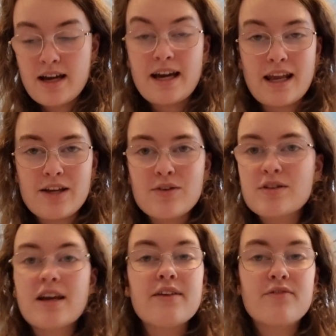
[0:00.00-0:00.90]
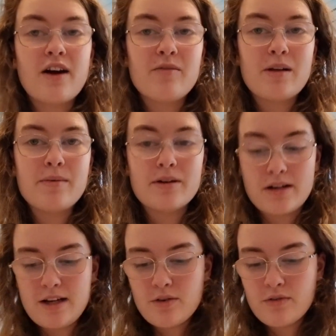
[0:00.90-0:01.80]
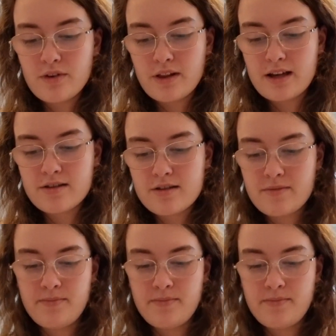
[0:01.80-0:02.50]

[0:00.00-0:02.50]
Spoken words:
and I used a 5mm needle for this.